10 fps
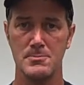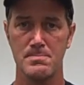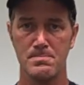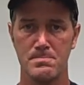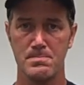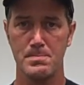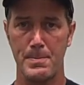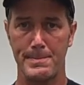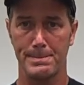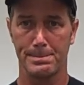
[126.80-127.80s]
What do you think of
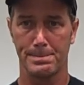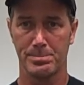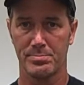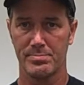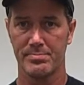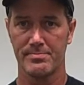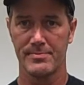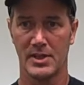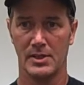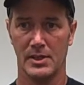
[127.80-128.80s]
the GCL South
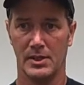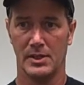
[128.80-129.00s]
this year?